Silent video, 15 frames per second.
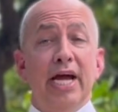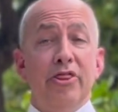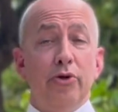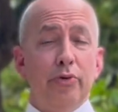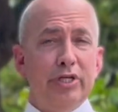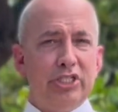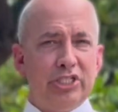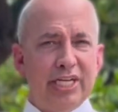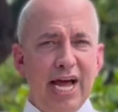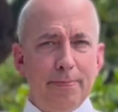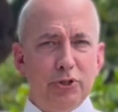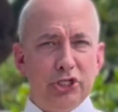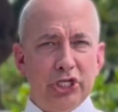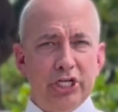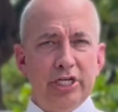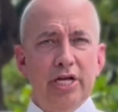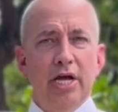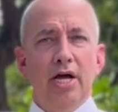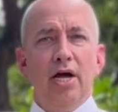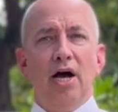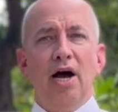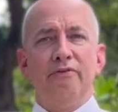and the reception
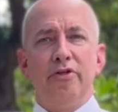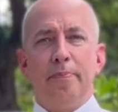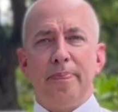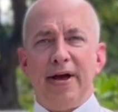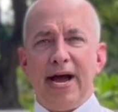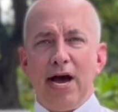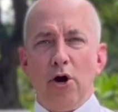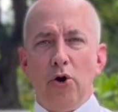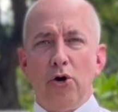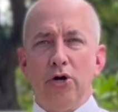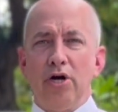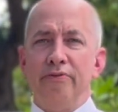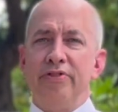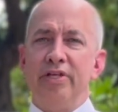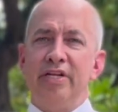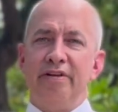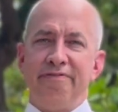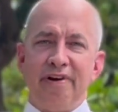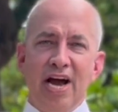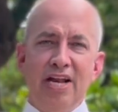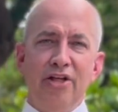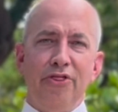of the power of the
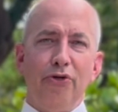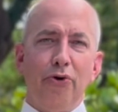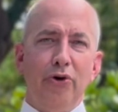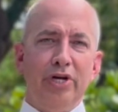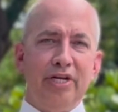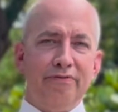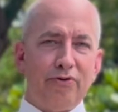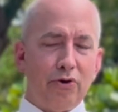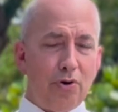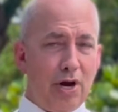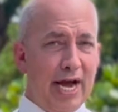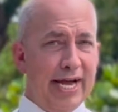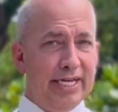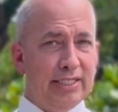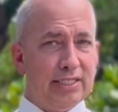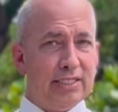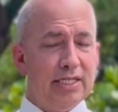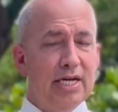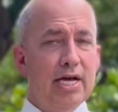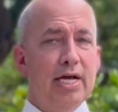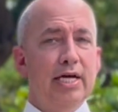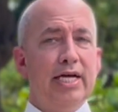divine authority of Christ
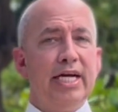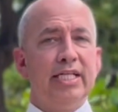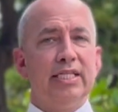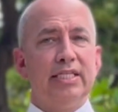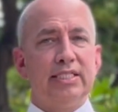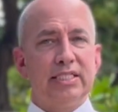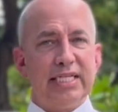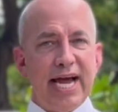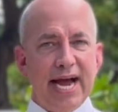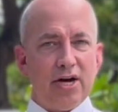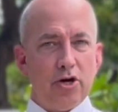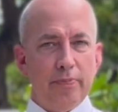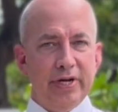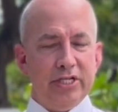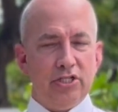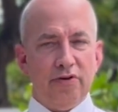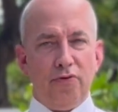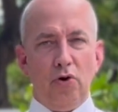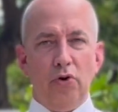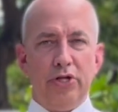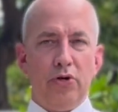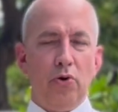and the sacraments of
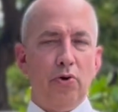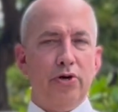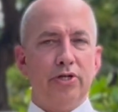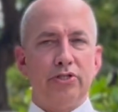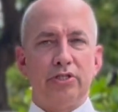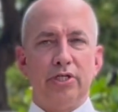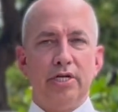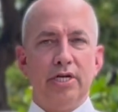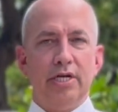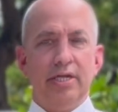holy orders.